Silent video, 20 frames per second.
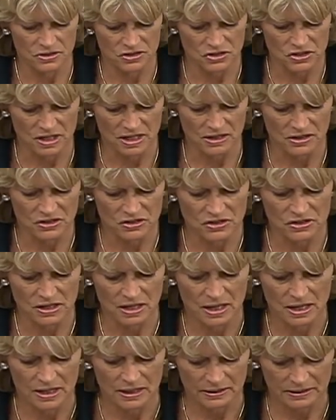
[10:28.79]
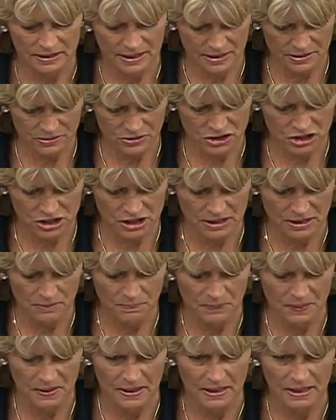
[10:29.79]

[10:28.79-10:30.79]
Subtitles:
Zink's leadership,